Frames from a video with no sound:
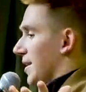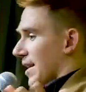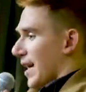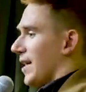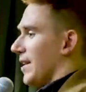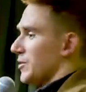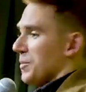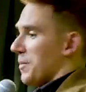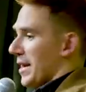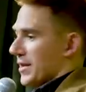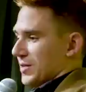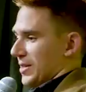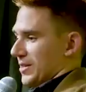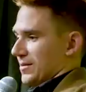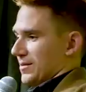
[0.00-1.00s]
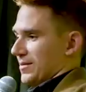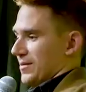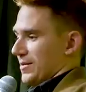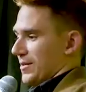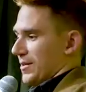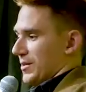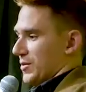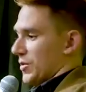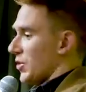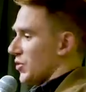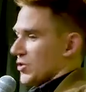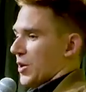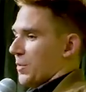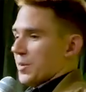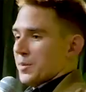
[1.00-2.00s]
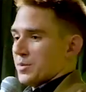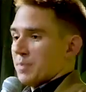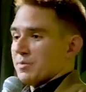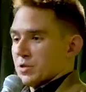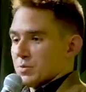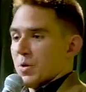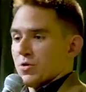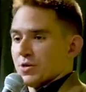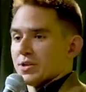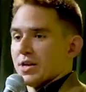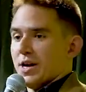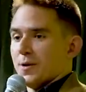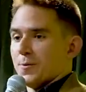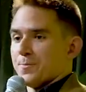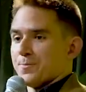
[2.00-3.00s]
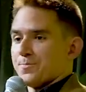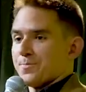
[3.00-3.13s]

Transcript: Yeah, that's amazing. So I just tell people I'm a smoker now.